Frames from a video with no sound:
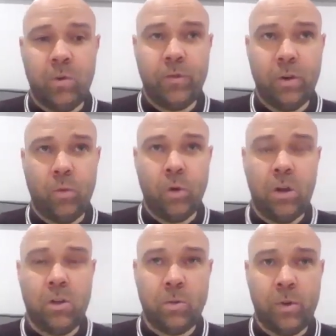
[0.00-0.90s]
we've had
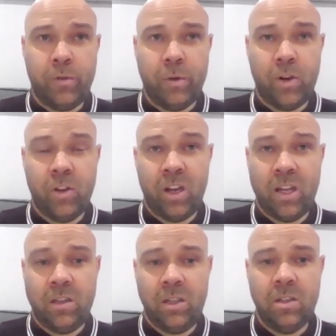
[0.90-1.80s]
some of our under
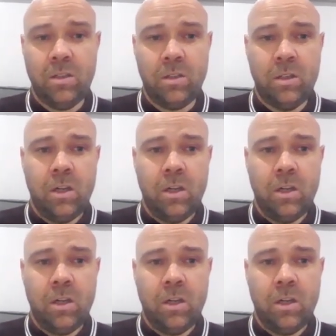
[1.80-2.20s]
19s